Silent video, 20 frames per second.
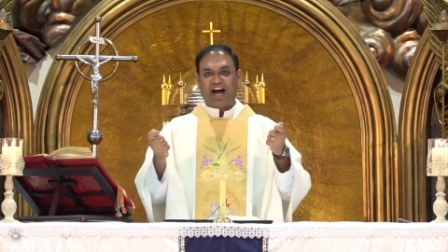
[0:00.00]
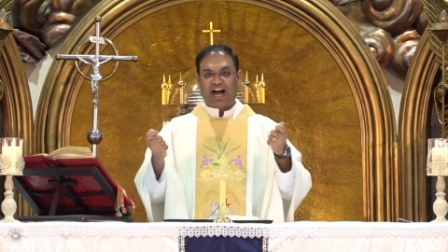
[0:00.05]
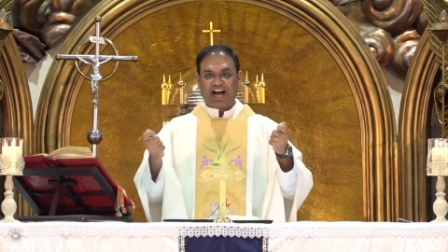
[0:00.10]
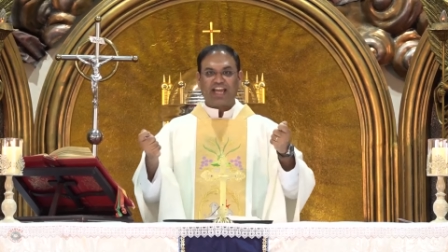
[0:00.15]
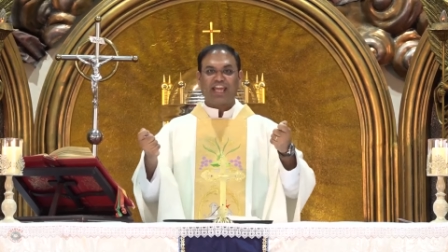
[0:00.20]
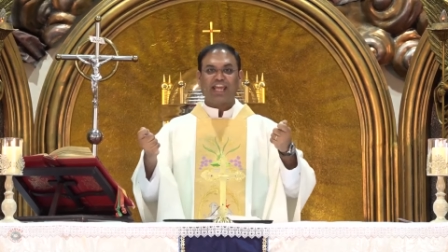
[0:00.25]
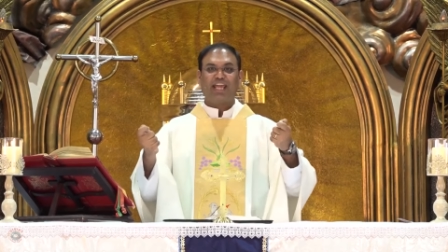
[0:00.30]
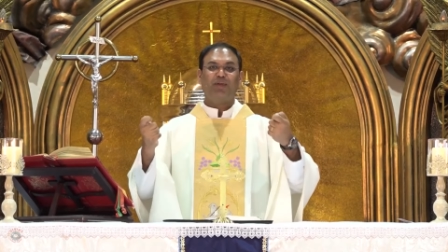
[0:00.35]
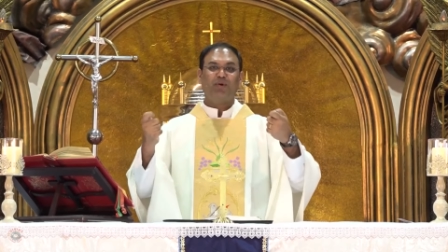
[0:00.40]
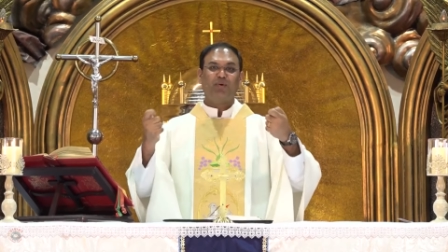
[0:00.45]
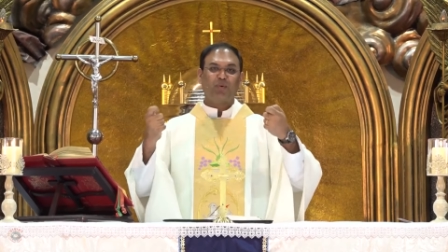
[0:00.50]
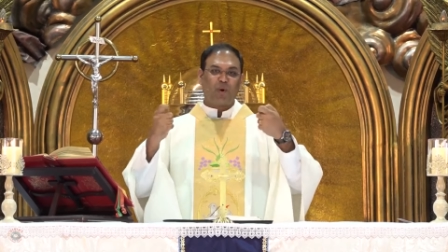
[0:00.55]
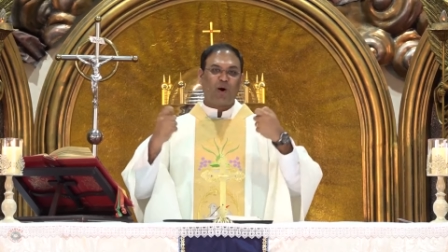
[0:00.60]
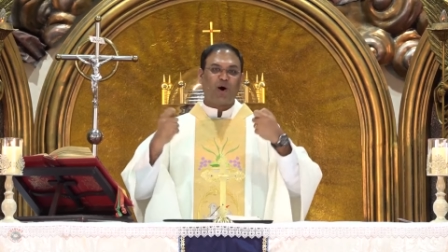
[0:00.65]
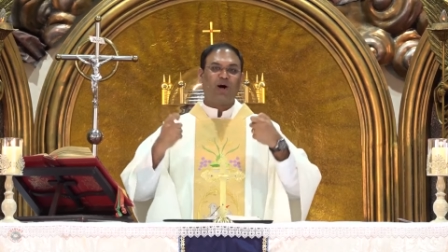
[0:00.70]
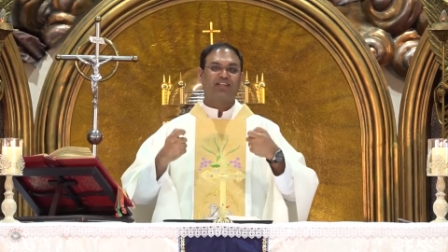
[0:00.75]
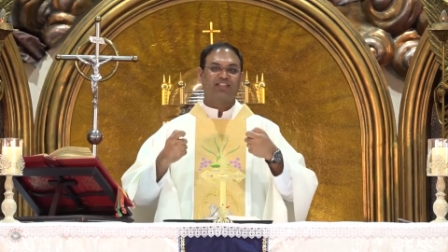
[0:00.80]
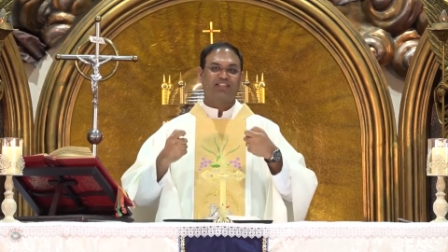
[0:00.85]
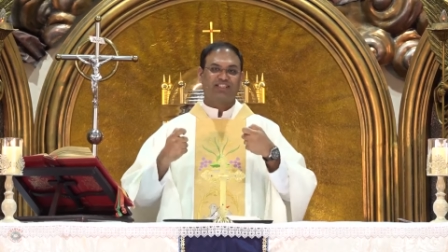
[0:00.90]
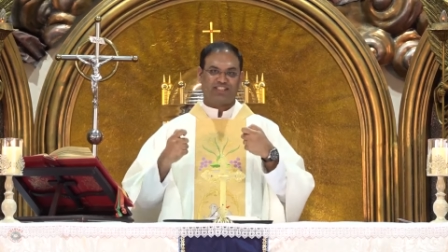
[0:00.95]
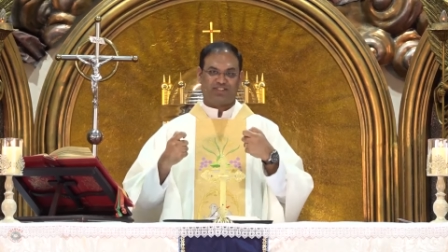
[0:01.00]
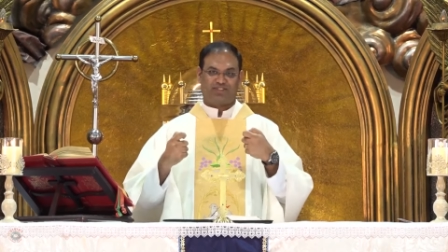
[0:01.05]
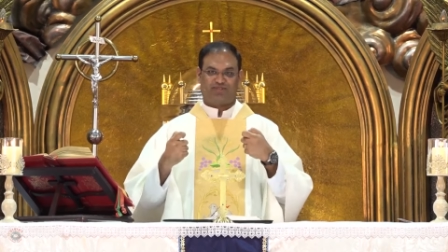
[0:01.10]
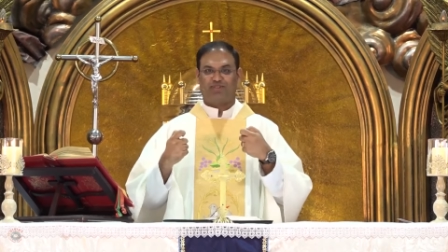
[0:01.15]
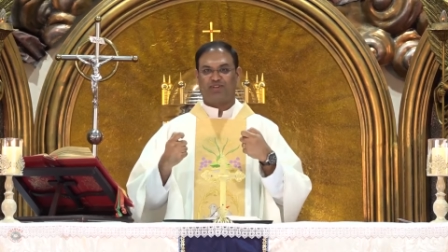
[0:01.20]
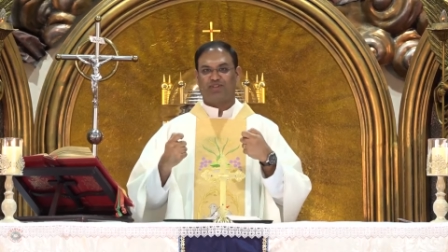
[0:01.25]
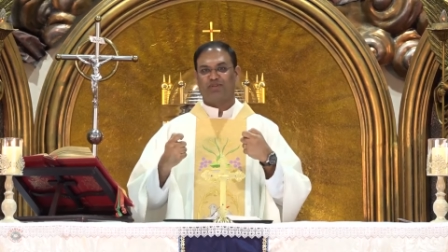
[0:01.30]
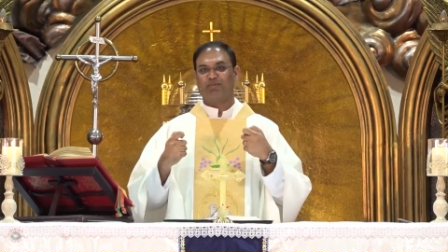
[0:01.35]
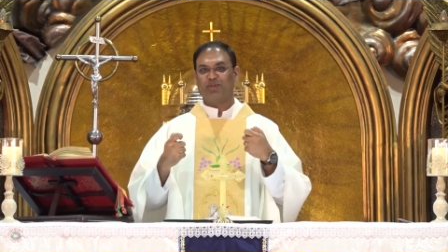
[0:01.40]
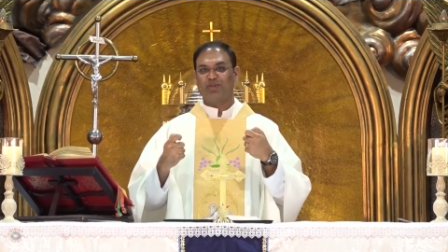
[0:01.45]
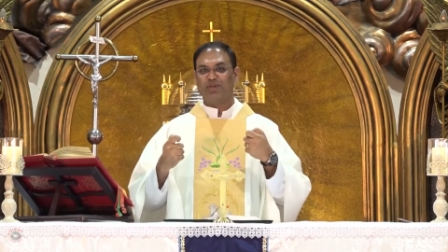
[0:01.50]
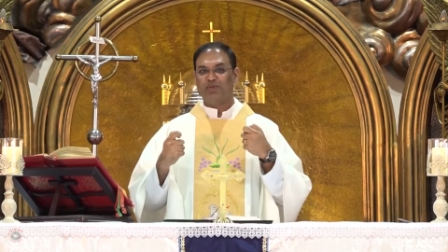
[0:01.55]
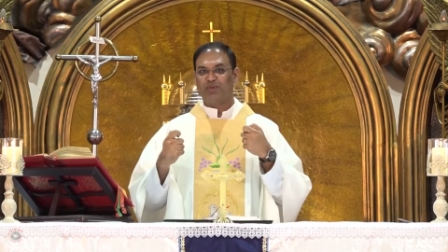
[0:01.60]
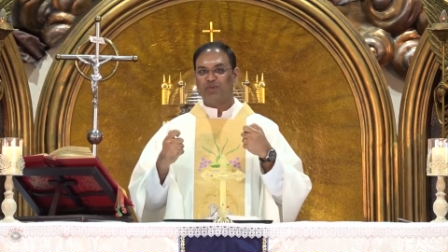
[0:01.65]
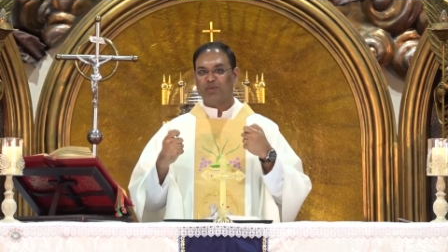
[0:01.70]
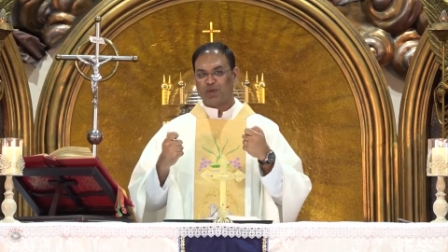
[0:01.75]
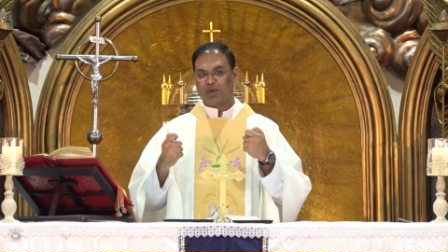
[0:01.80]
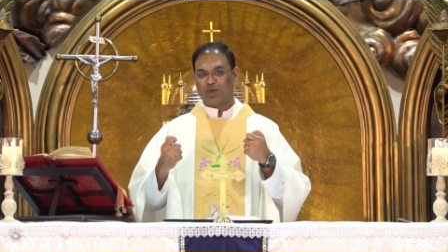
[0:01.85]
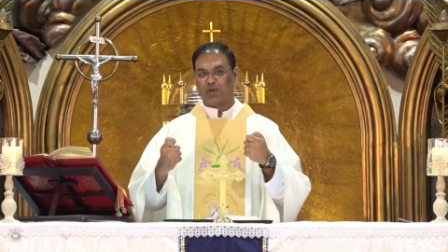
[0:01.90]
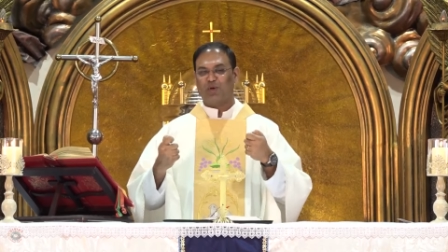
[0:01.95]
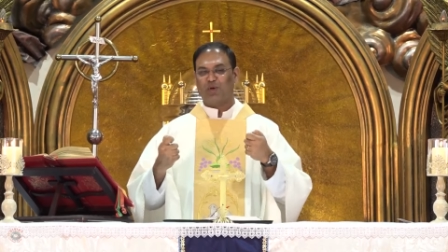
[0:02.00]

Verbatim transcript: I want it from you, O